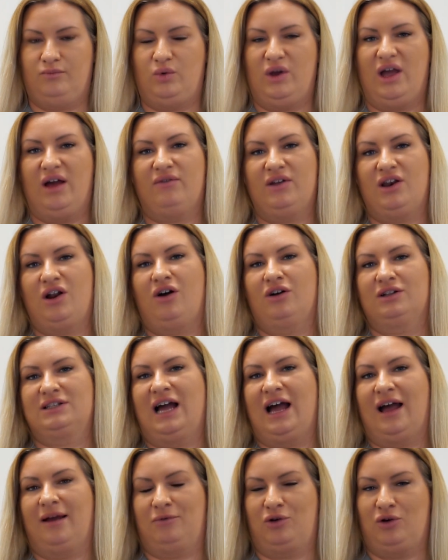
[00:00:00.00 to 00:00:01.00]
We have in our
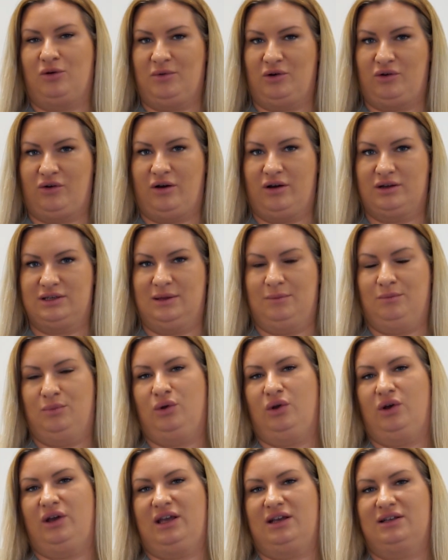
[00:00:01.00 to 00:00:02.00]
time come across
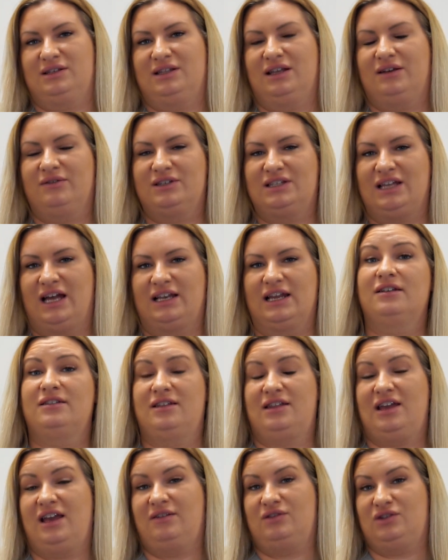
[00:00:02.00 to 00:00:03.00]
employers that have said
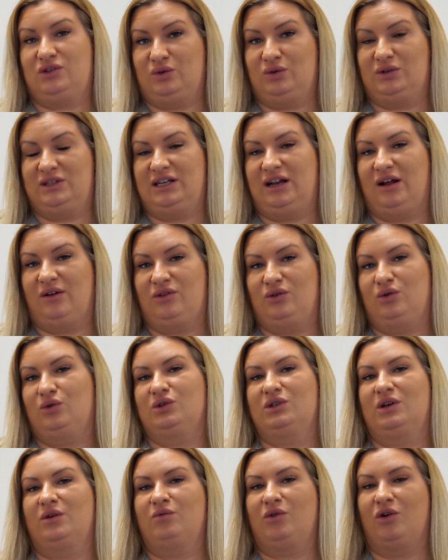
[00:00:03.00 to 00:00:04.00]
that they sorted out the
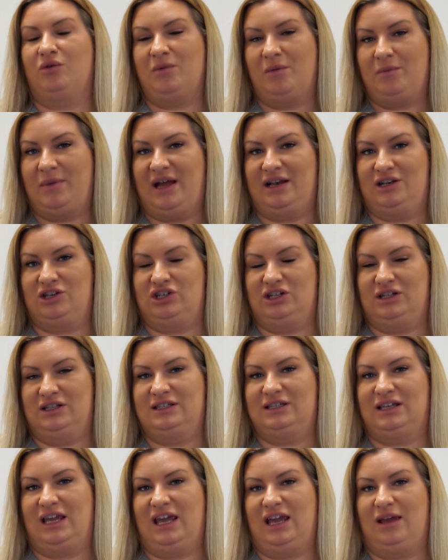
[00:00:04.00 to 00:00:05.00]
auto-enrolment pension
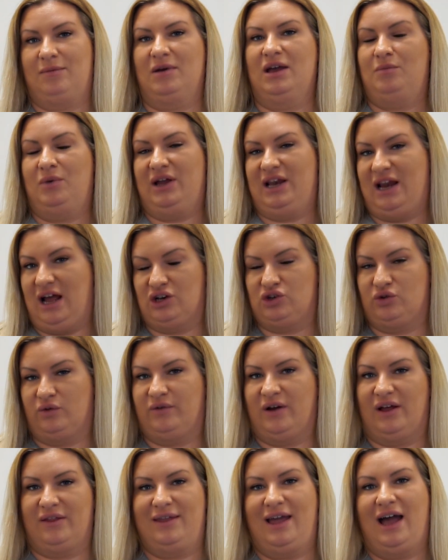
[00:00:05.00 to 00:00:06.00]
scheme, but in actual
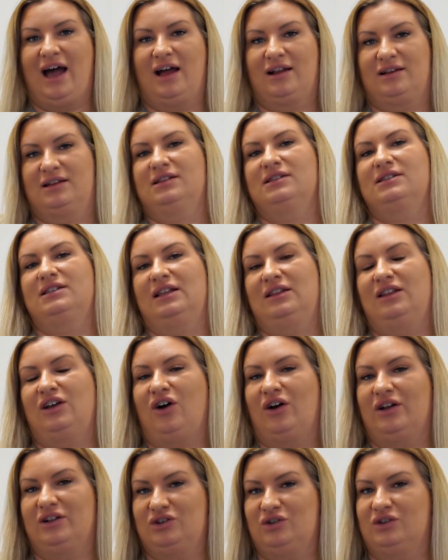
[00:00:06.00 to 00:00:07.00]
fact they hadn't, and they
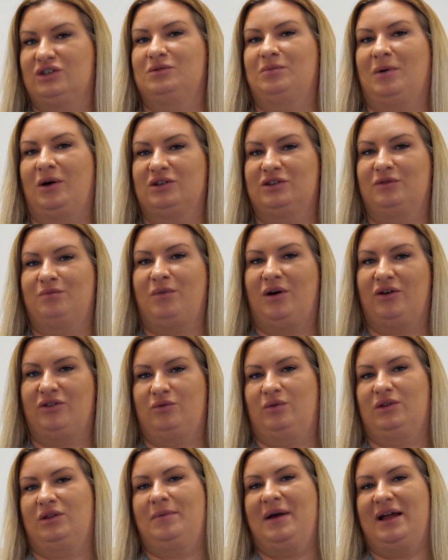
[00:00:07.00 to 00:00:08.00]
got into a spot of
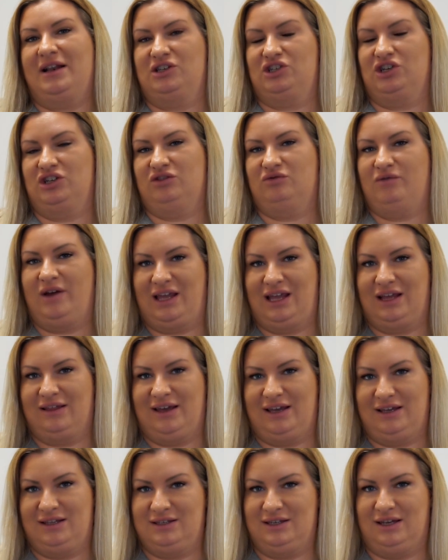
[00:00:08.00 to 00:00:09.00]
bother with the pensions
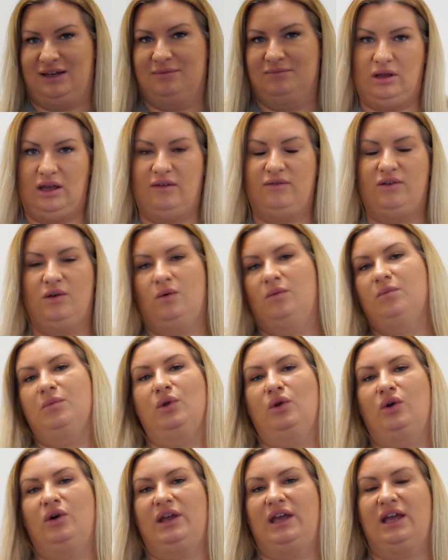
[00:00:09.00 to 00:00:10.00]
regulator. If you
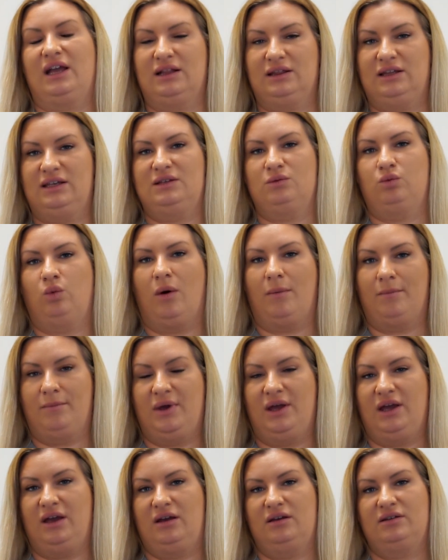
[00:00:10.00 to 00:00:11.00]
employ at least one
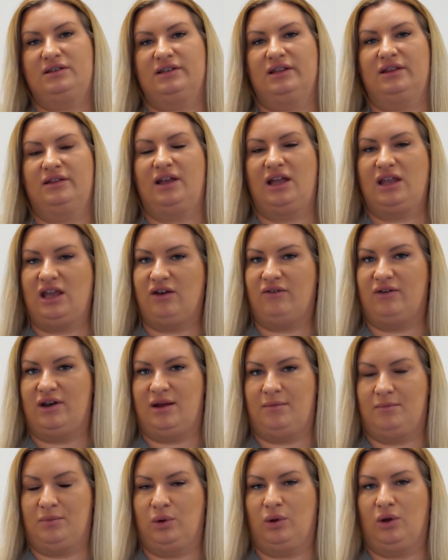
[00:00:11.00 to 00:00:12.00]
person, then you're
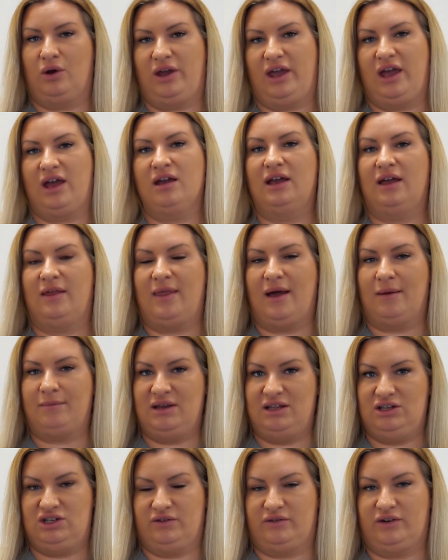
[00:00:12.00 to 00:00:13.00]
an employer, and that
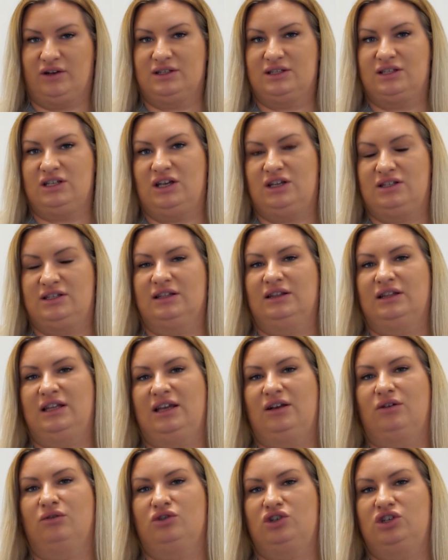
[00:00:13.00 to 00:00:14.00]
means you've got certain
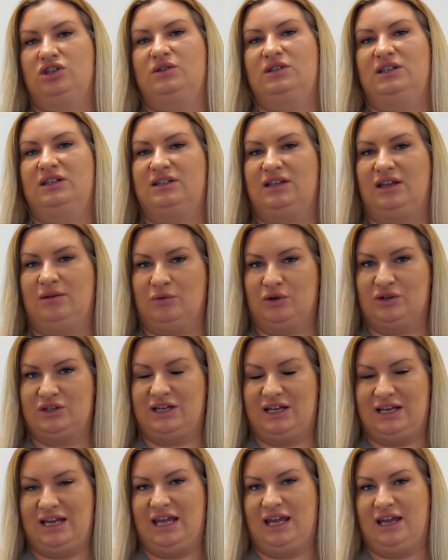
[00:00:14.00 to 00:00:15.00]
legal duties that you
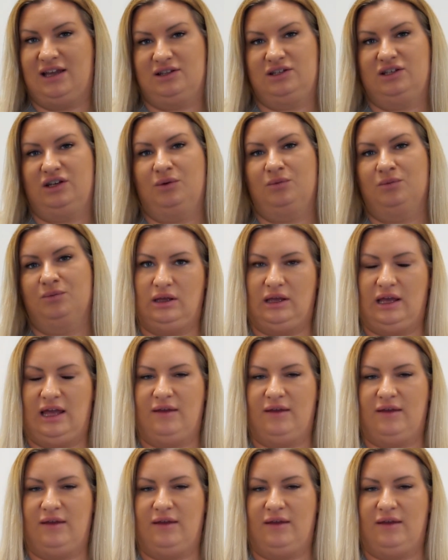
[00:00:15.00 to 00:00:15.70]
must adhere to.